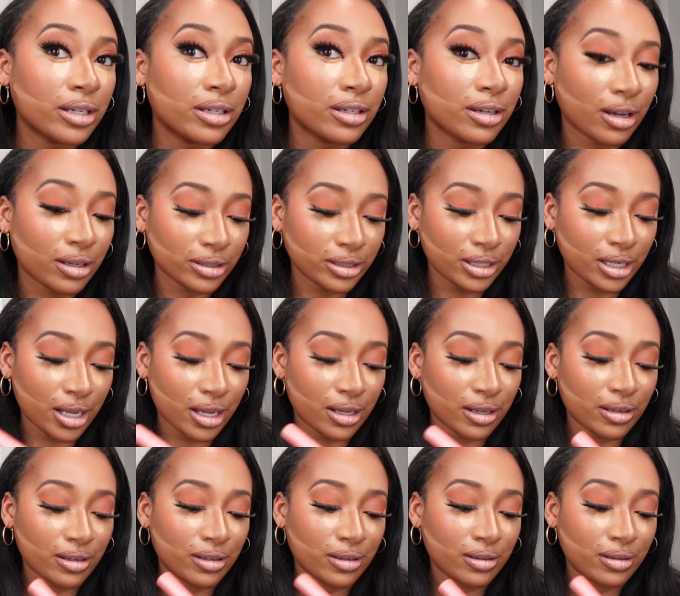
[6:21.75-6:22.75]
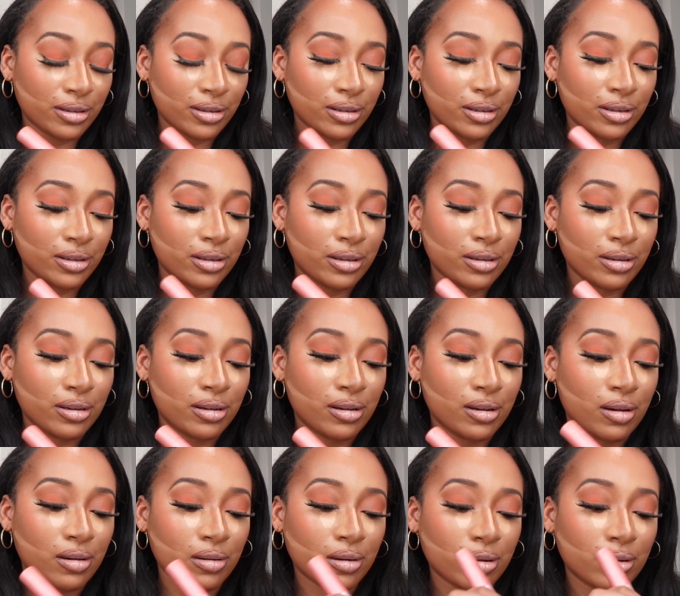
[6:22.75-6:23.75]
Do y'all see that?
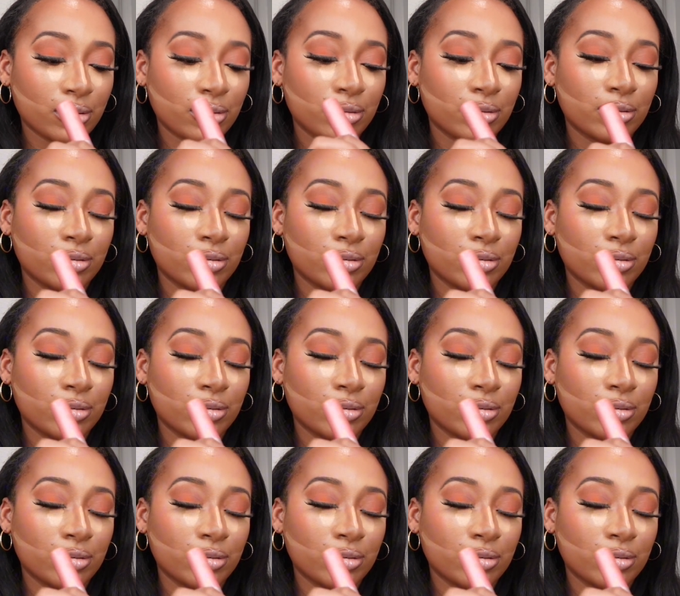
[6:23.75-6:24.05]
Hold on.